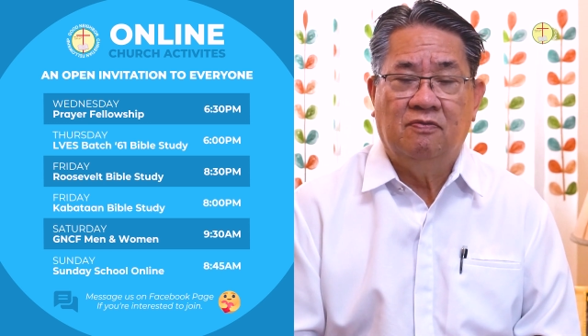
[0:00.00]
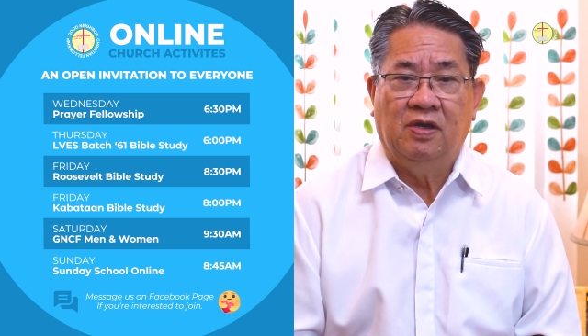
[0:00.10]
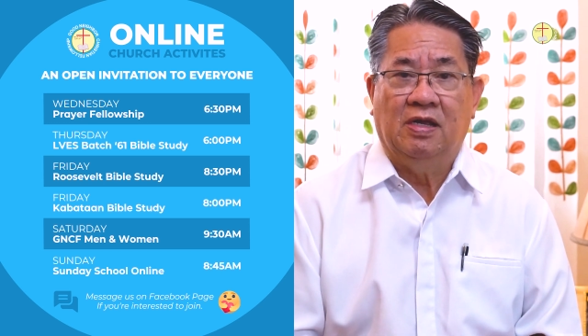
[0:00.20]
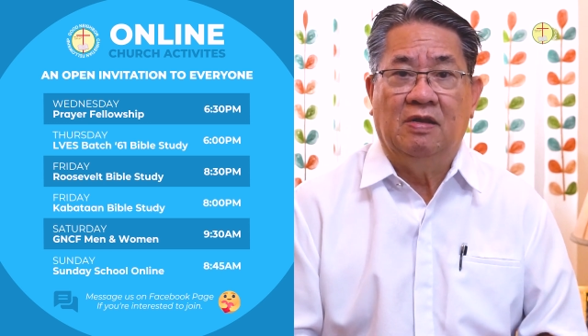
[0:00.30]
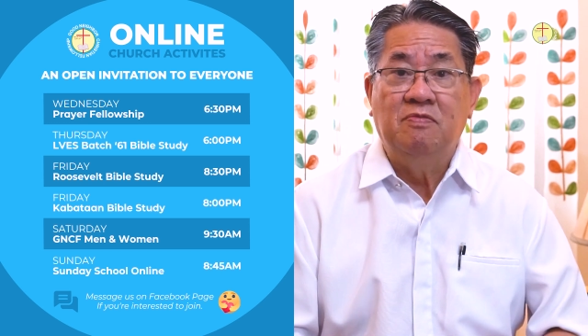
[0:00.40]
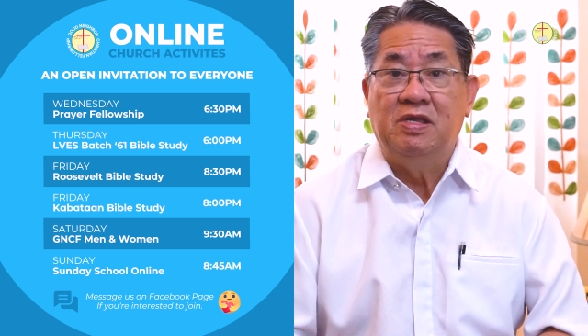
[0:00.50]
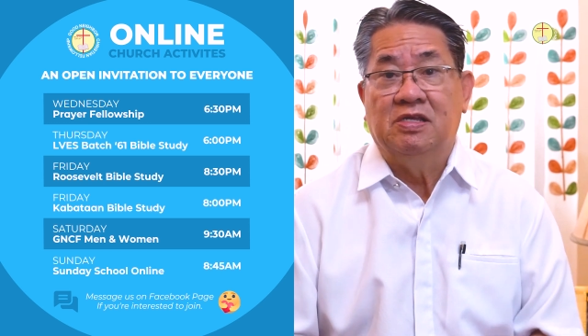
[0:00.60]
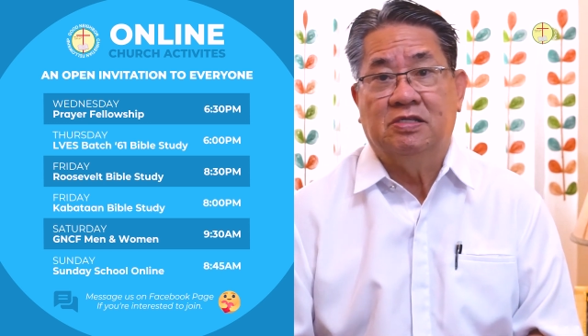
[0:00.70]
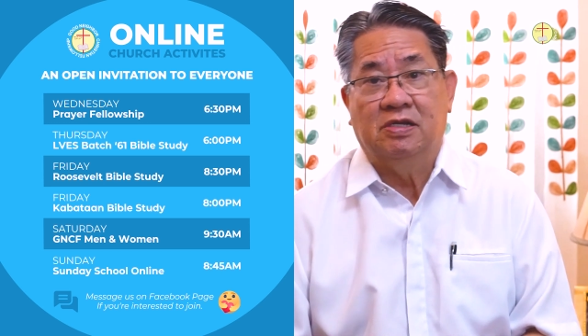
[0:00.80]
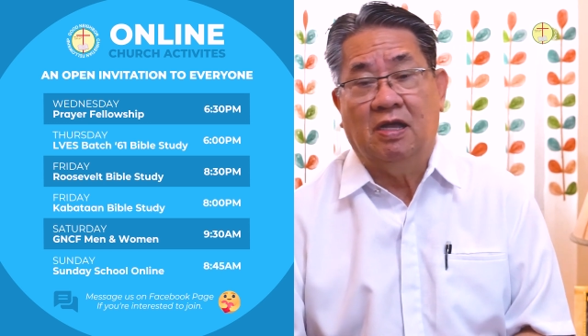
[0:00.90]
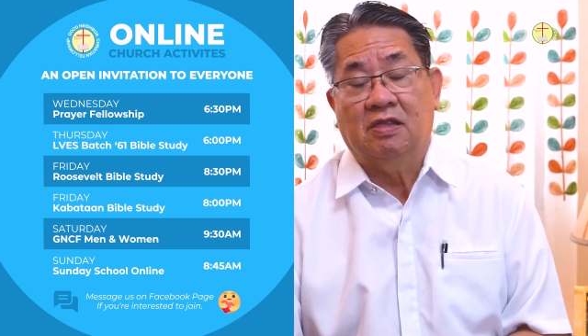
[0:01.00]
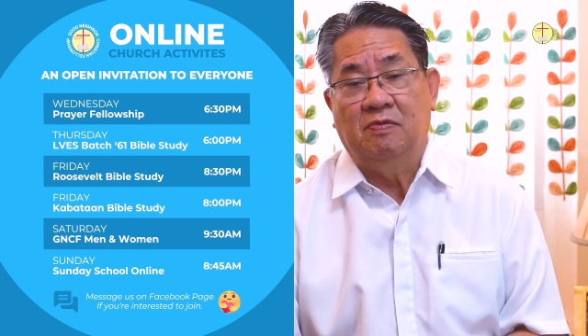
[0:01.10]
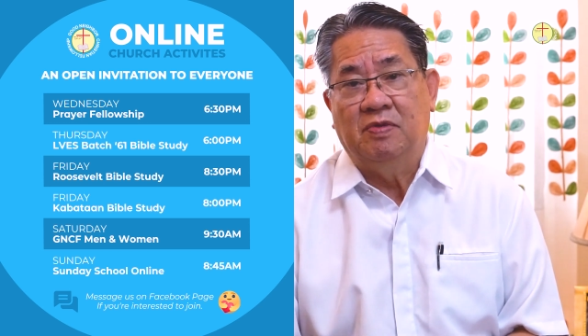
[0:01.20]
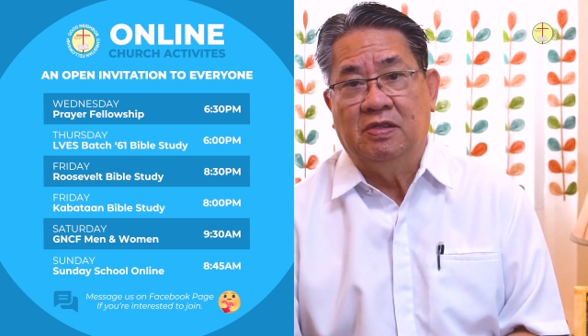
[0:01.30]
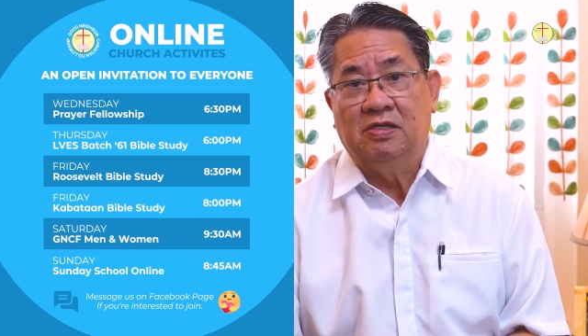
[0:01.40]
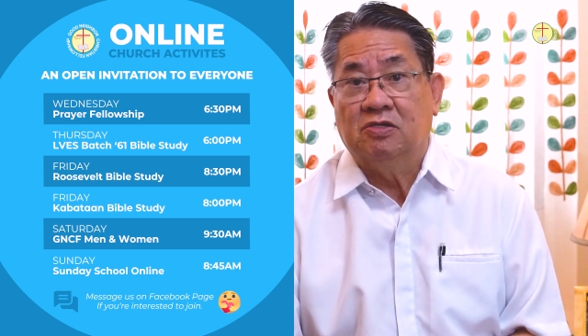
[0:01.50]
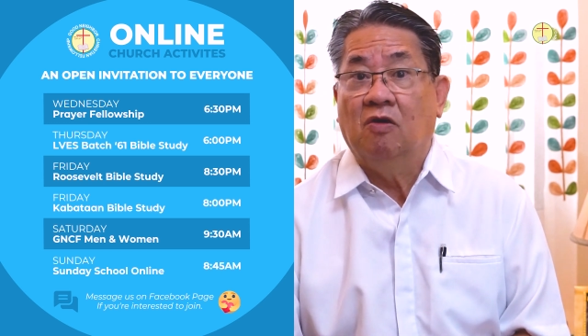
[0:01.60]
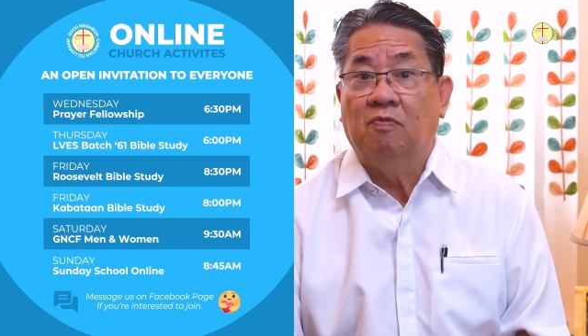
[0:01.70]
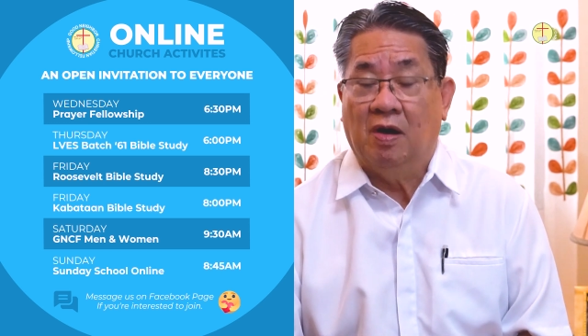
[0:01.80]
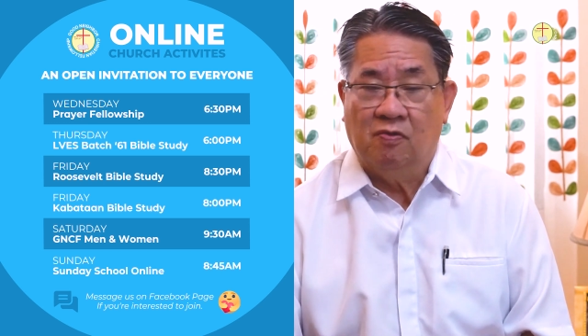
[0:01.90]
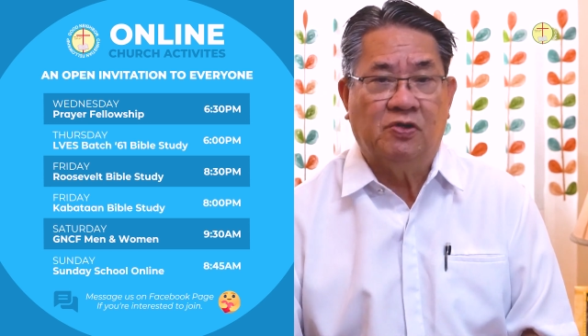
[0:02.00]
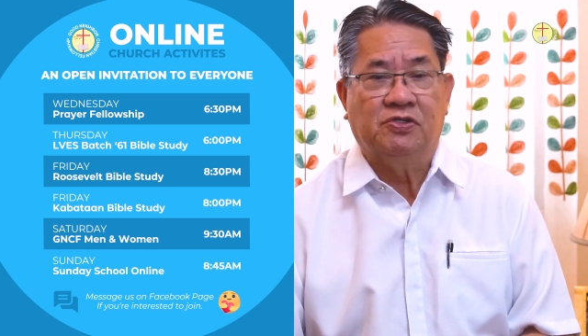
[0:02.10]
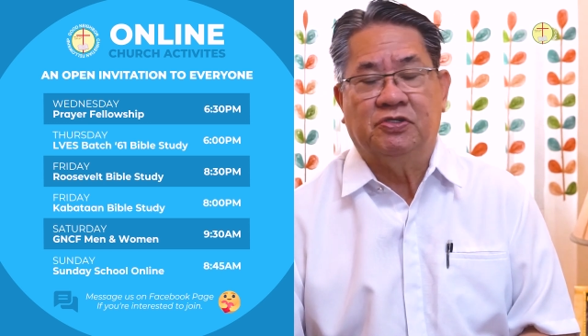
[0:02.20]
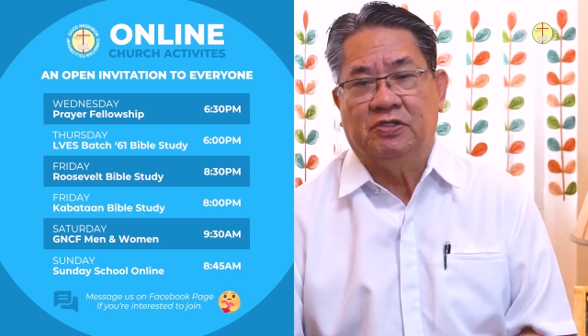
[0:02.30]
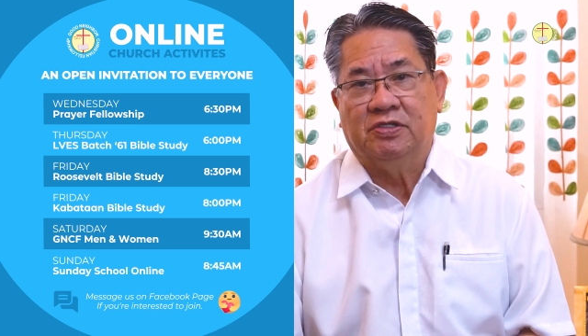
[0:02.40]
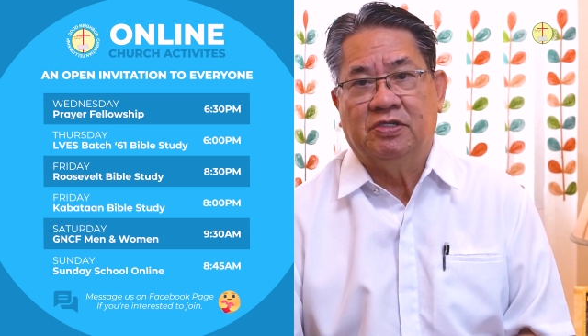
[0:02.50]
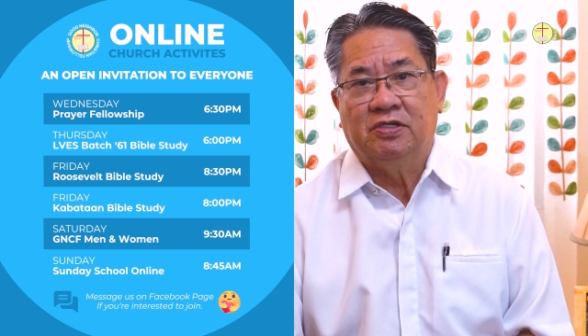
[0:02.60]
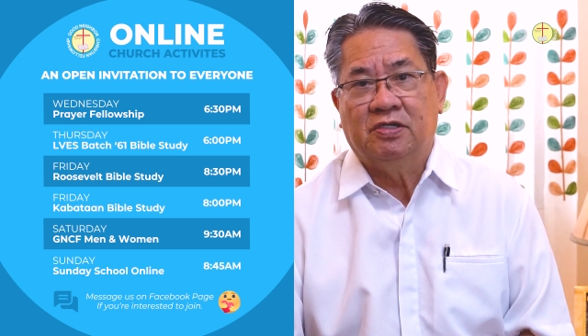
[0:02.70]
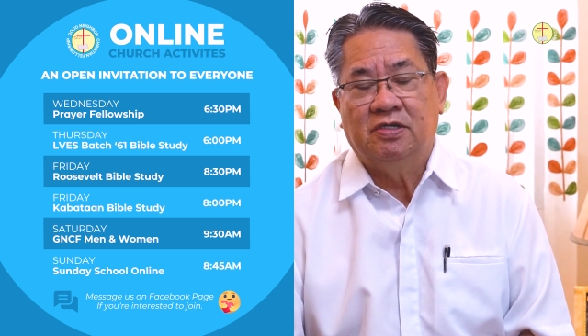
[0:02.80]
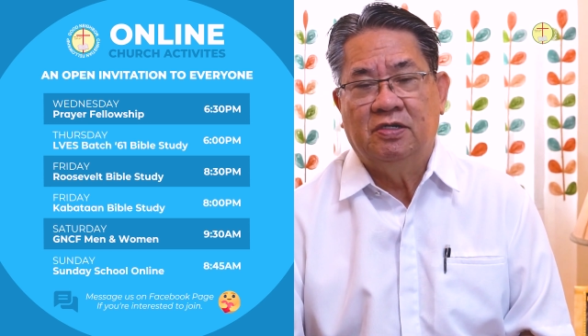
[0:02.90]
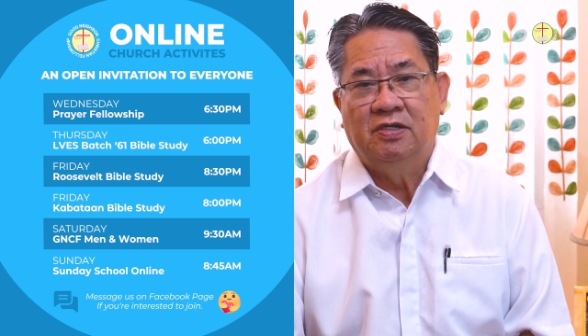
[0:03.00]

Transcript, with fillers: weekly ministry activities of our church.